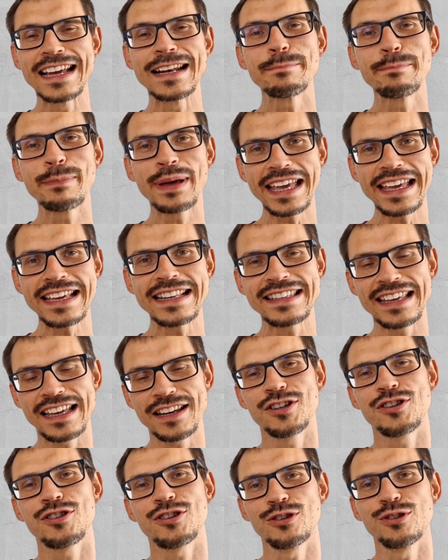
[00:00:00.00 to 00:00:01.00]
and pay
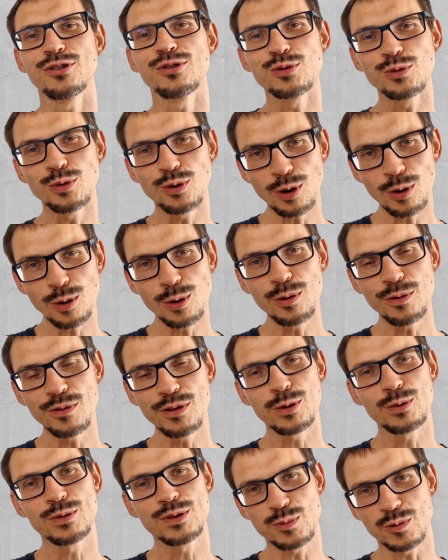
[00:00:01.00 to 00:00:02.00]
attention to all
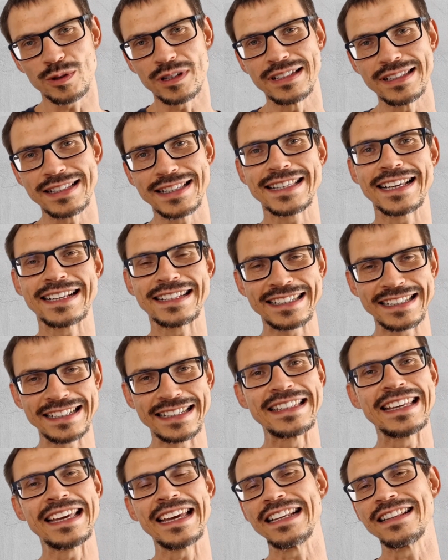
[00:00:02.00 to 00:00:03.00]
those words that
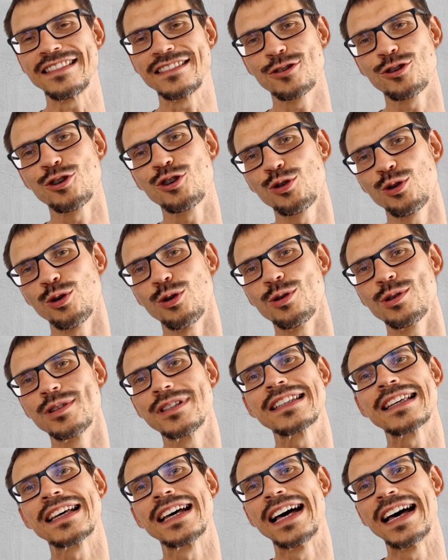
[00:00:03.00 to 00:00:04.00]
contain the
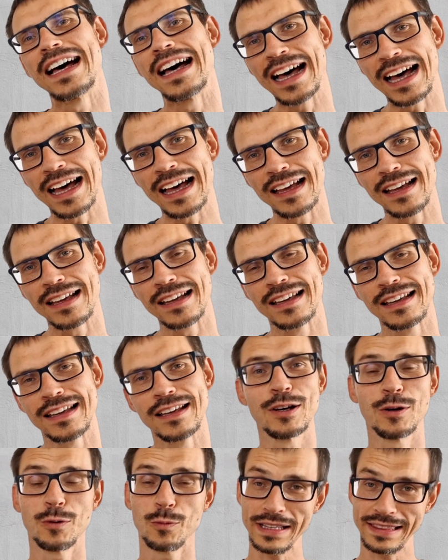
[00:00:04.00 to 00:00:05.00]
short A
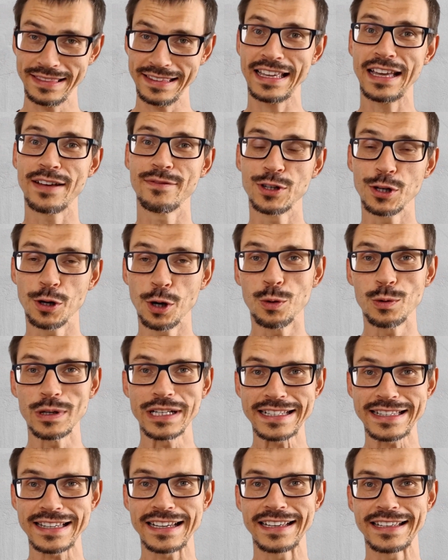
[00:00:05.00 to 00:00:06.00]
when they have an O
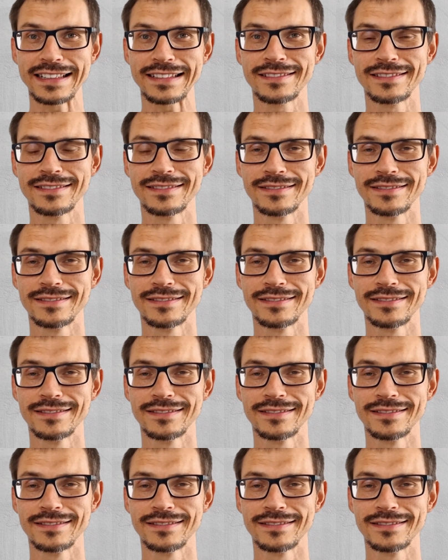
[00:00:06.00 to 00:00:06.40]
inside.